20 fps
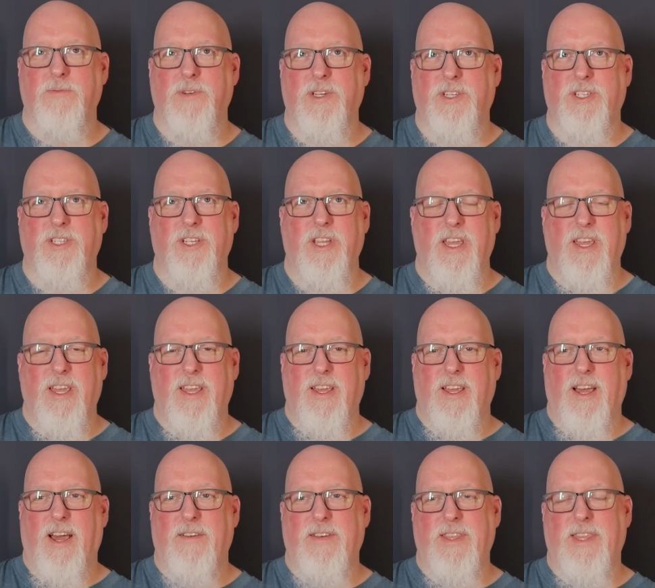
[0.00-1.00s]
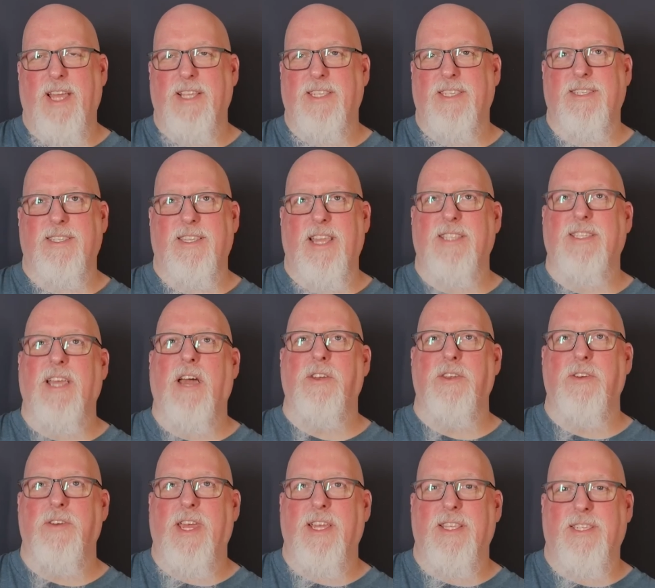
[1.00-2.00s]
Which, I mean, that's that's how
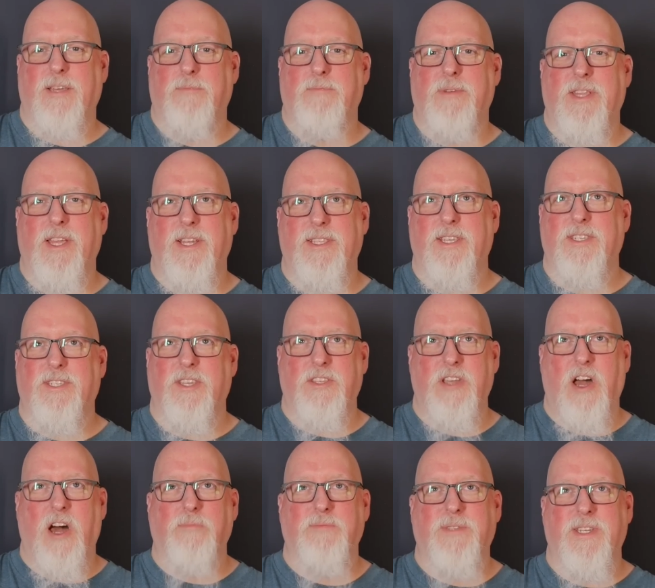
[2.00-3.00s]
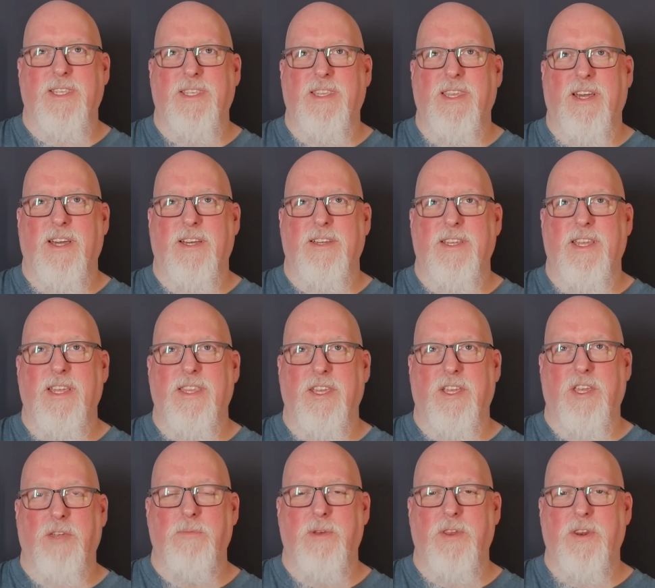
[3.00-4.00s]
you get something like this adopted uh, in the
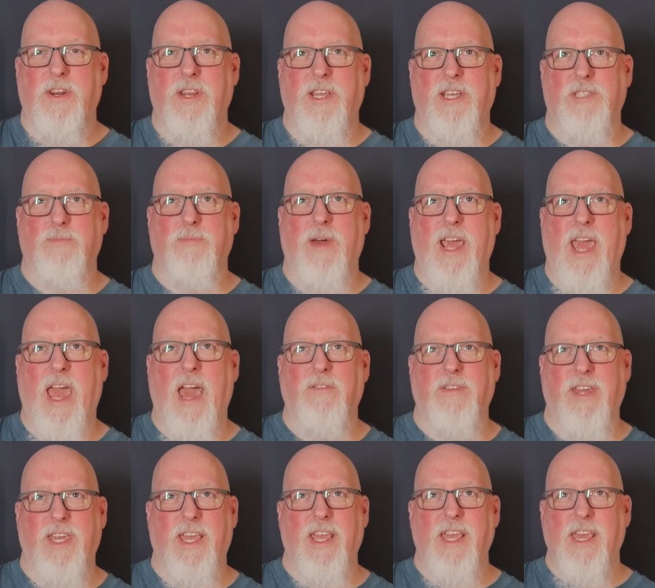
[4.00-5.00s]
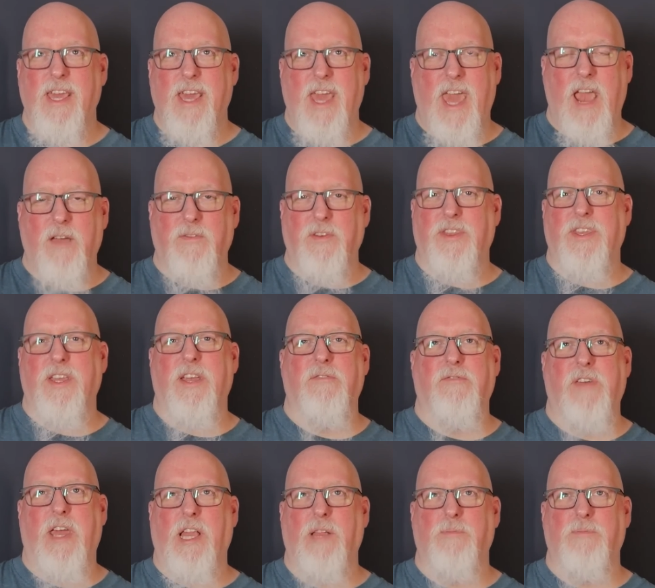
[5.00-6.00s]
community is by having everything
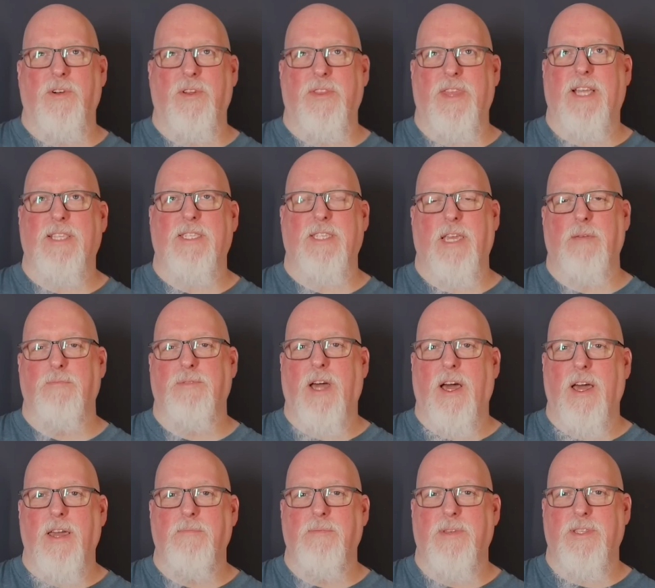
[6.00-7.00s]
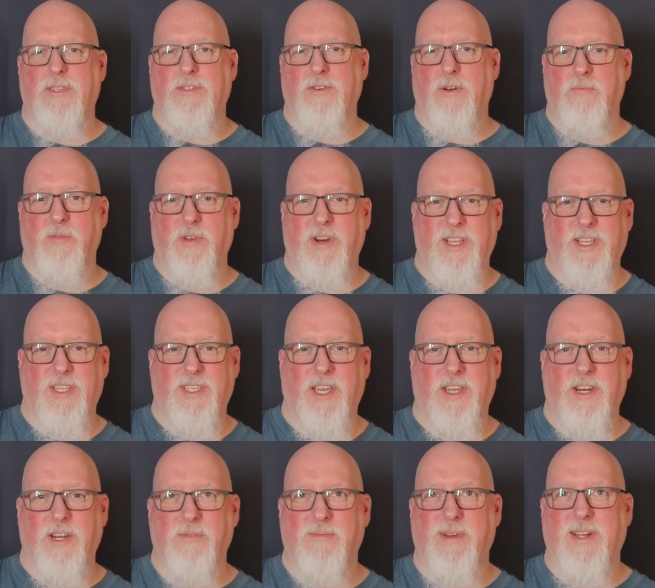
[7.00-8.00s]
available at that same time. And so I'm pretty
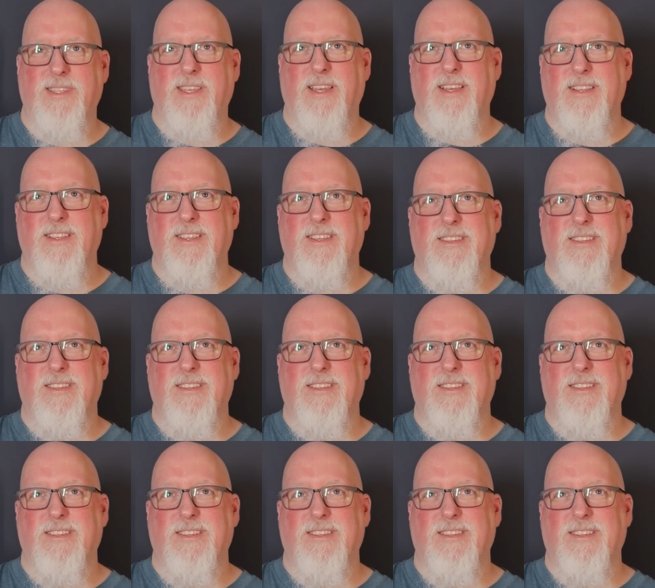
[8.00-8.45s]
excited about that.